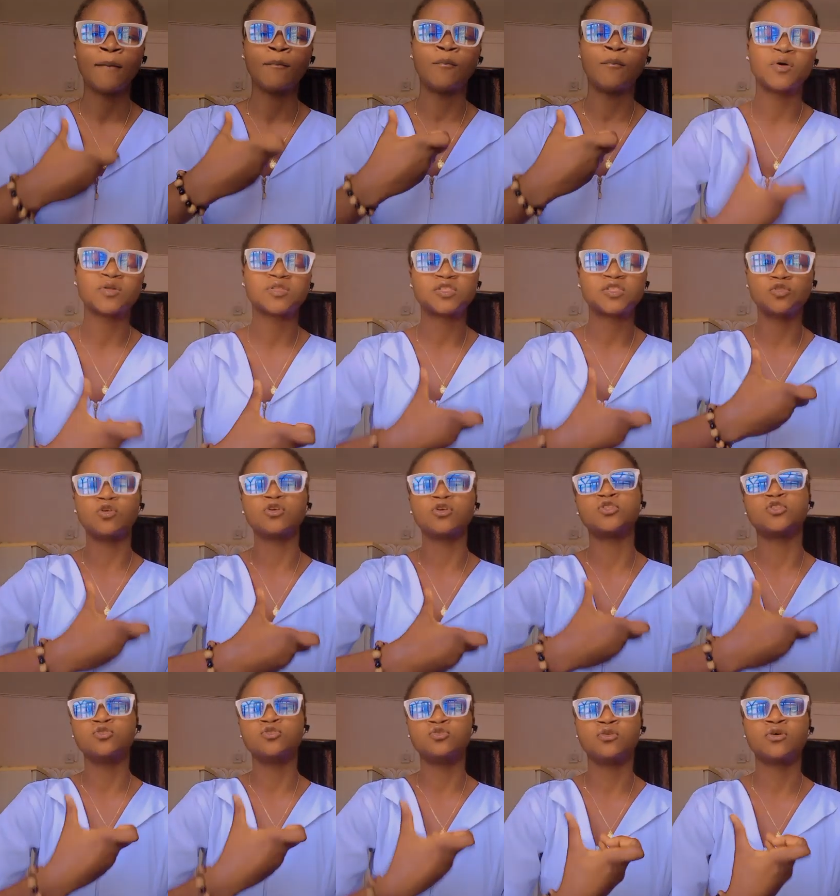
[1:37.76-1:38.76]
but
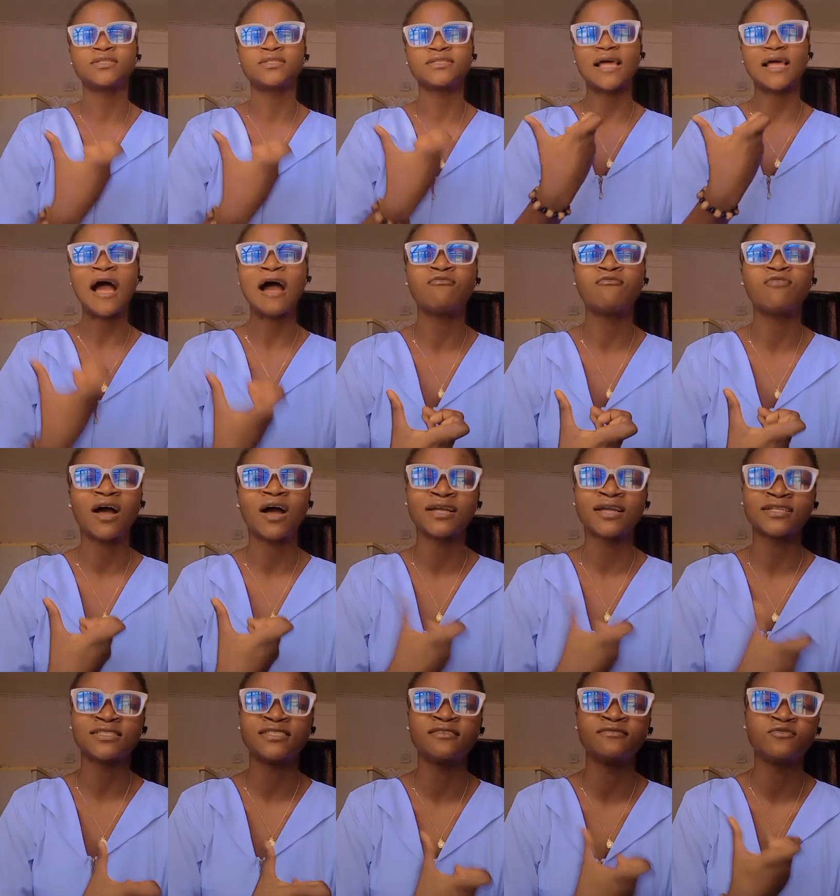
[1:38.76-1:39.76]
does not have
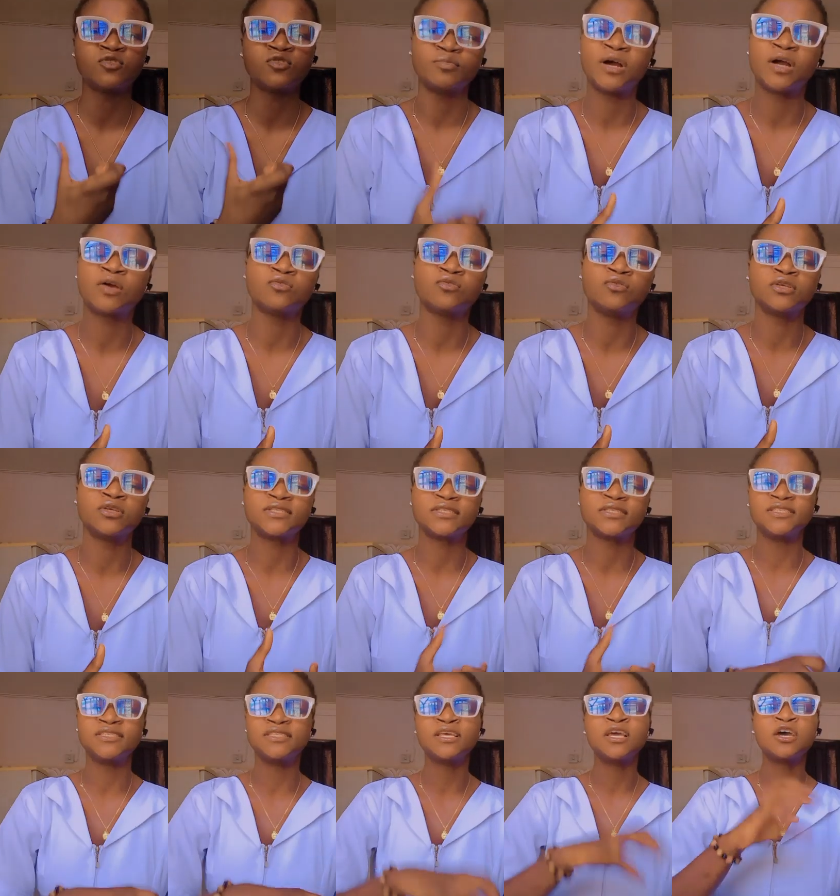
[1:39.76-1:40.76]
active
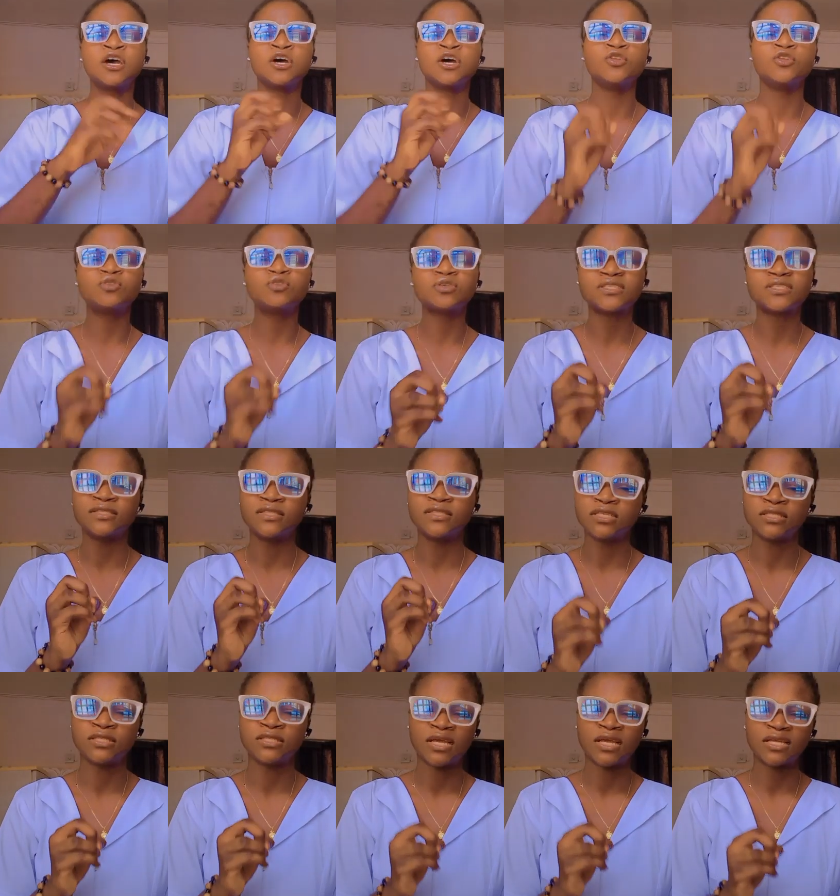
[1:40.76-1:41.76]
tuberculosis. Note
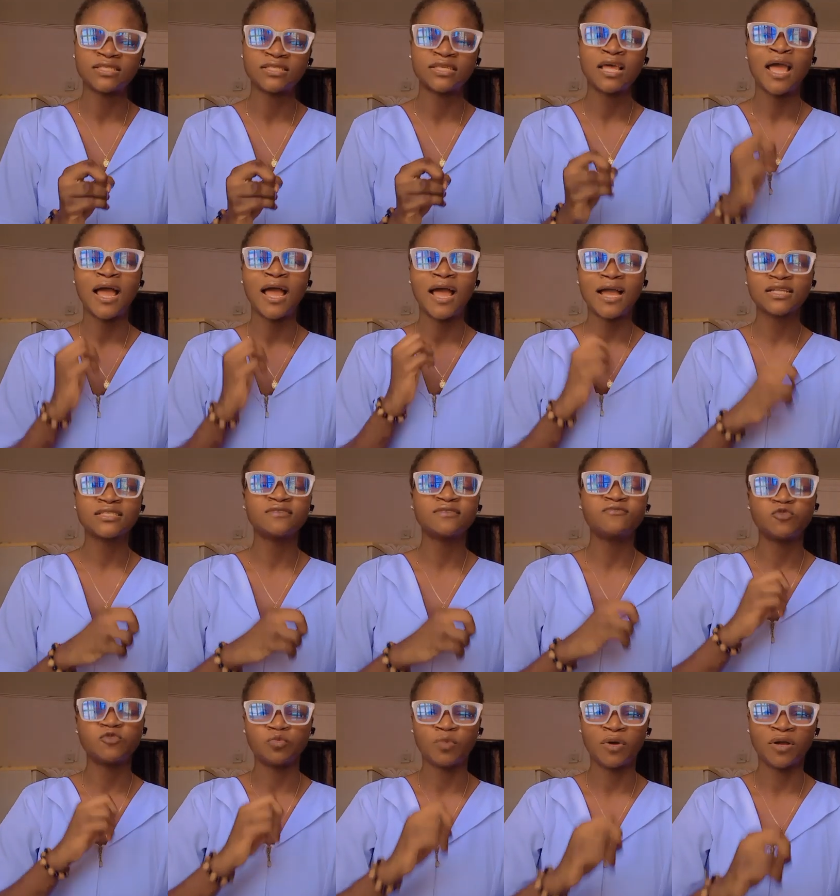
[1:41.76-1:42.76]
this, that
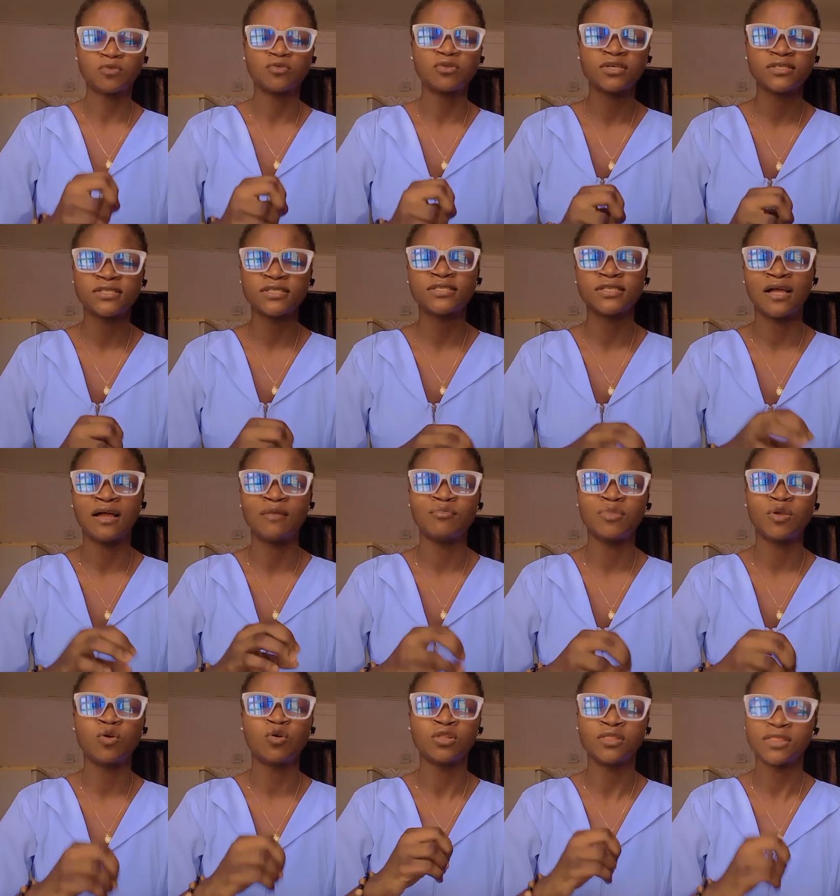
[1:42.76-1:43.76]
active tuberculosis can
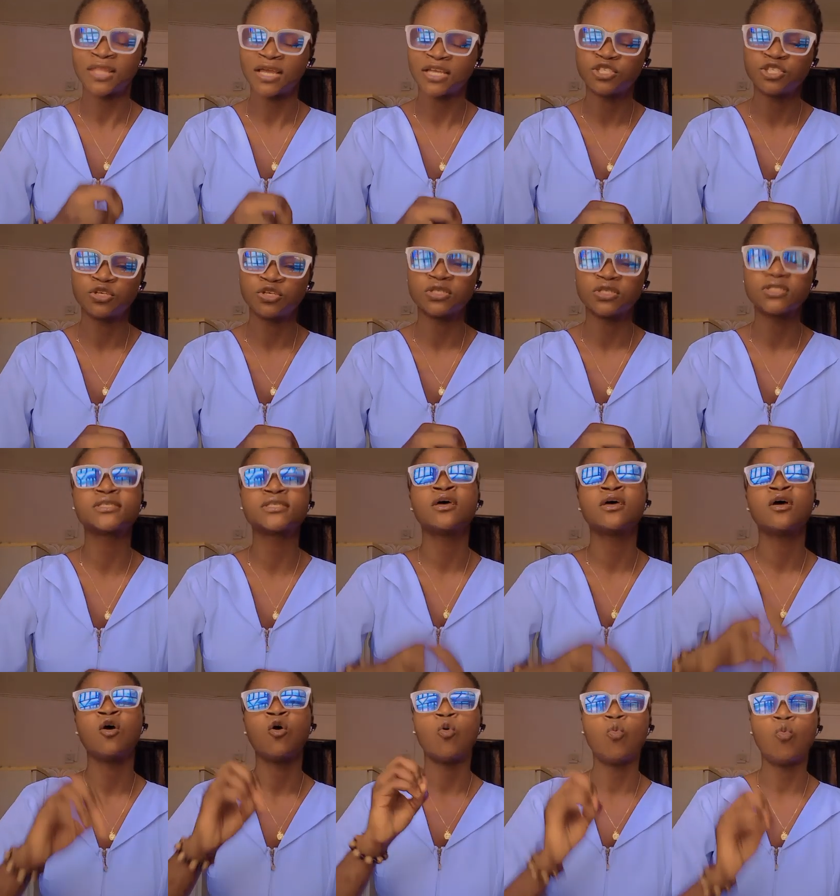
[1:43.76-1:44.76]
be contagious
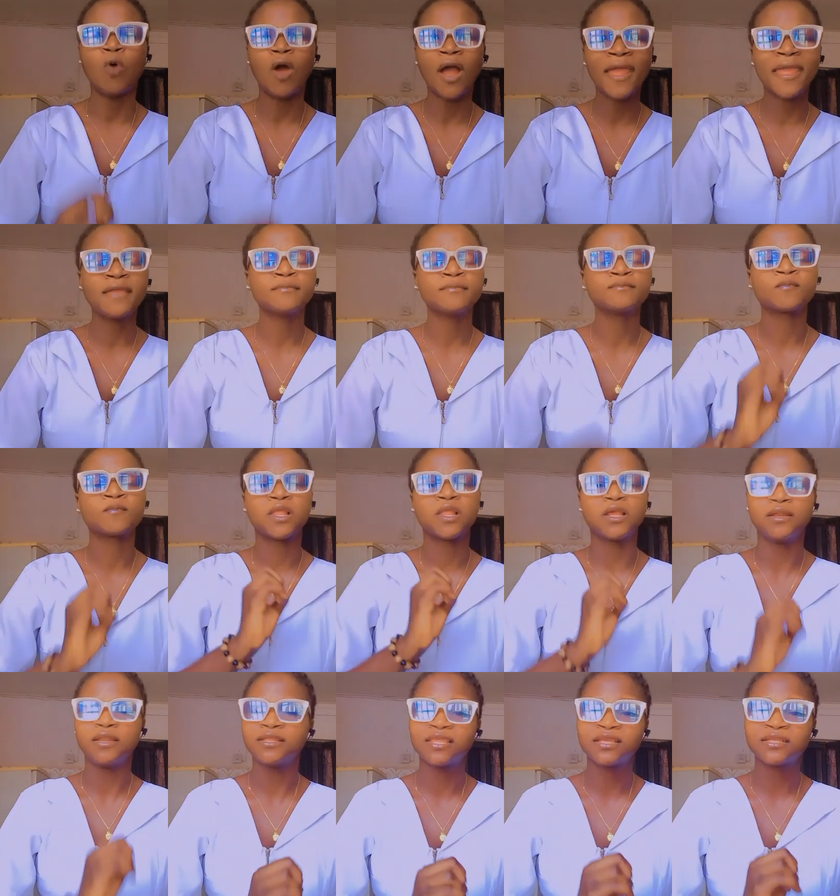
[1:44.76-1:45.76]
while
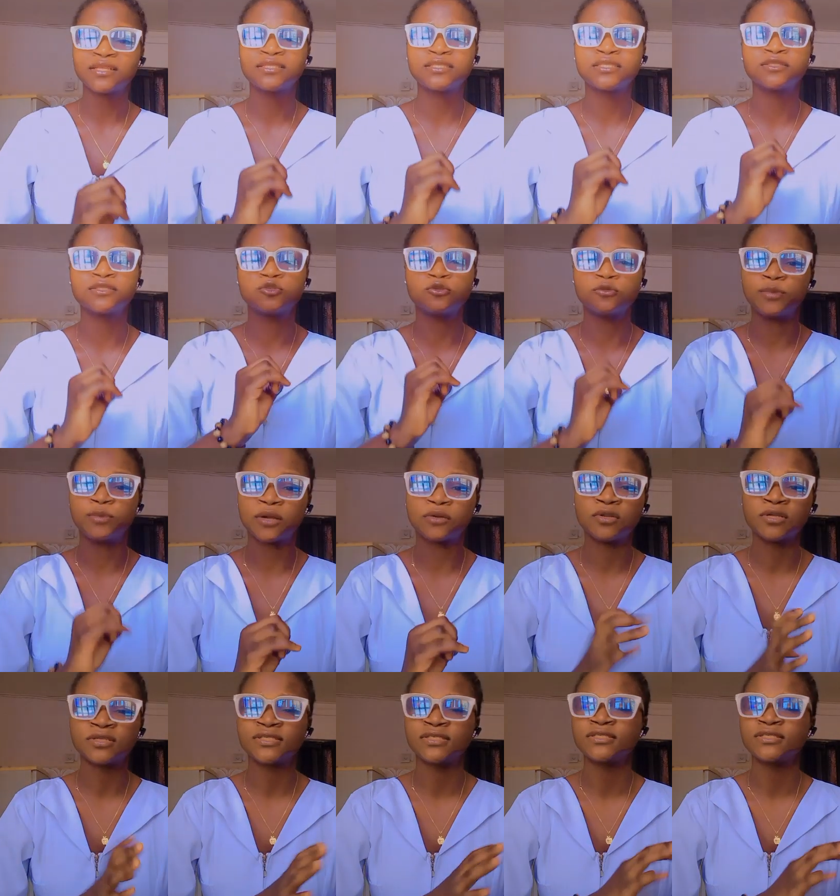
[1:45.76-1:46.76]
latent
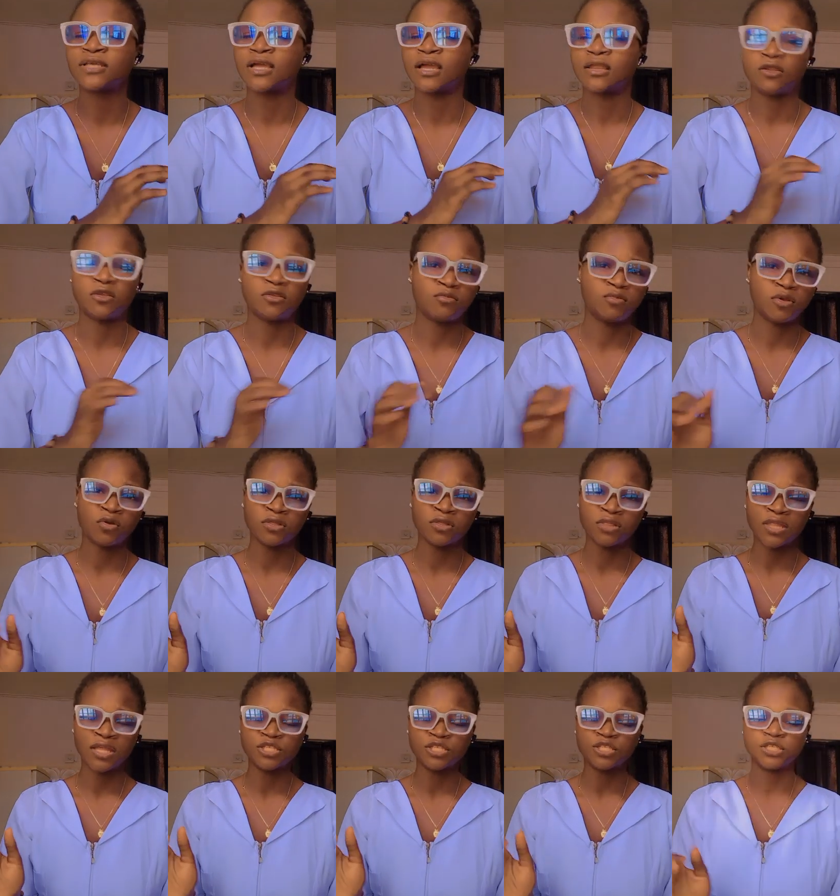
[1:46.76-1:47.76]
tuberculosis cannot be
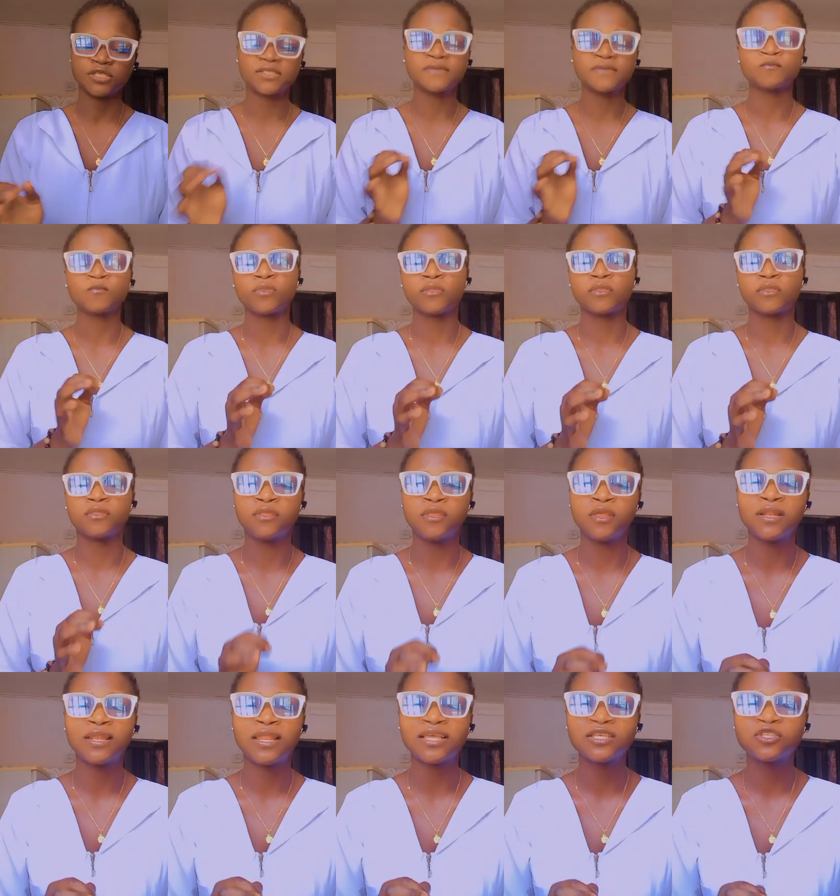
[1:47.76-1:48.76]
contagious.
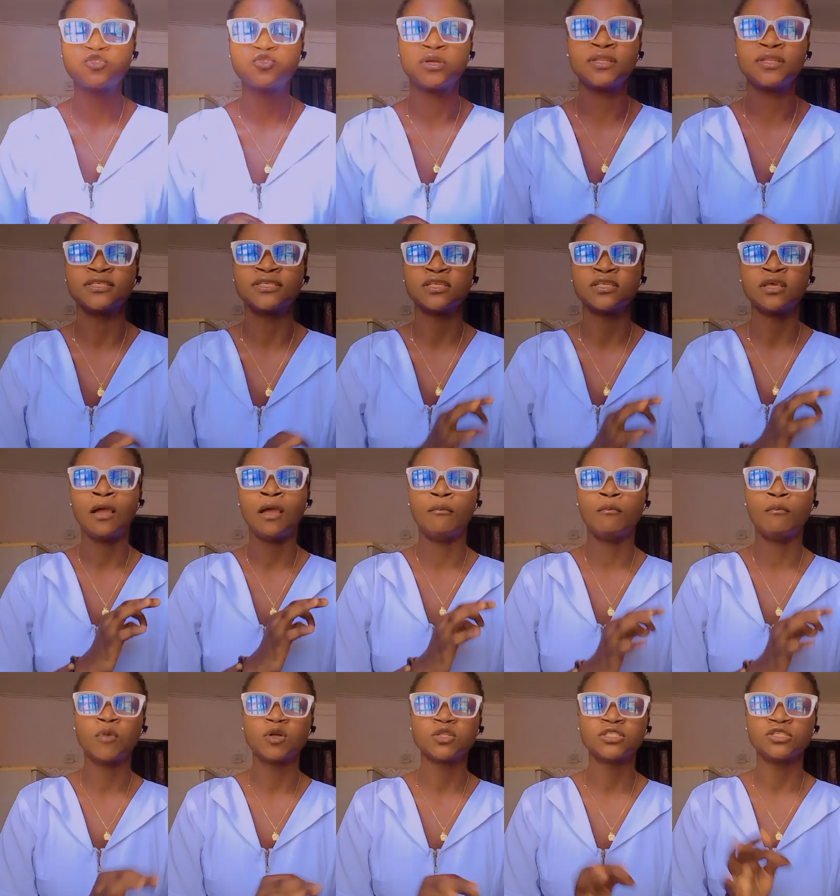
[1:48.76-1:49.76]
The last one is
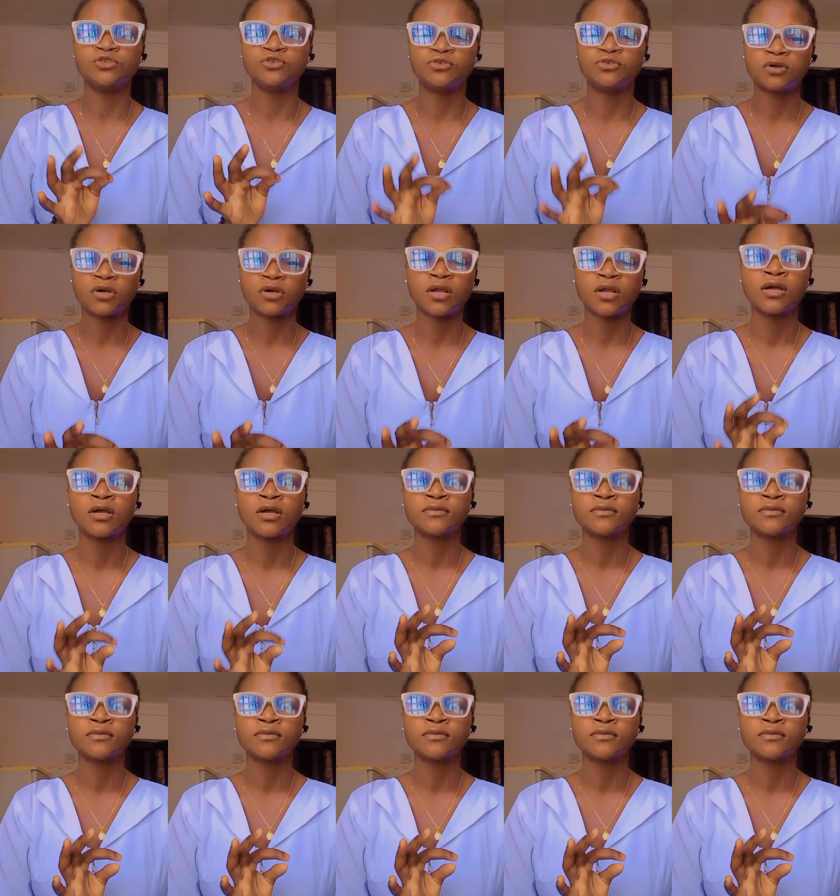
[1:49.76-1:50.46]
multi-drug